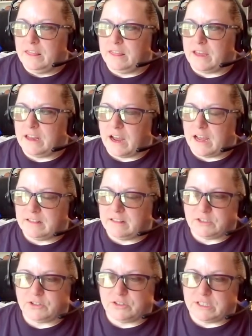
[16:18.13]
that I
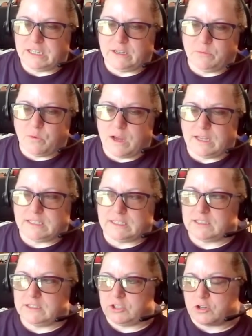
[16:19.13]
literally
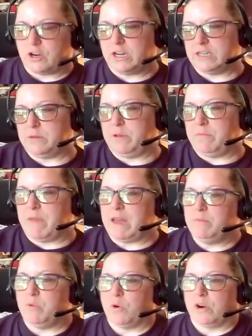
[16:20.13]
was starting to be
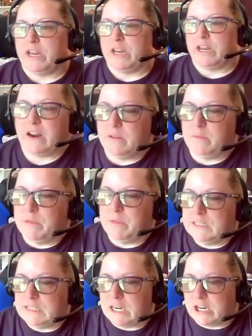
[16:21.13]
med boarded out of the
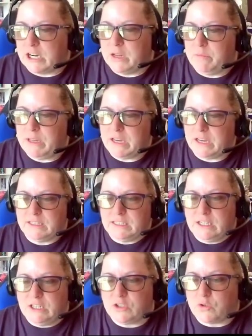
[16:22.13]
military because
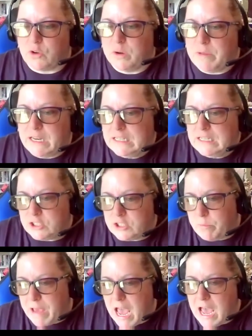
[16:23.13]
he destroyed my knees
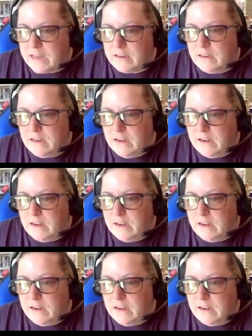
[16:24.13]
so bad.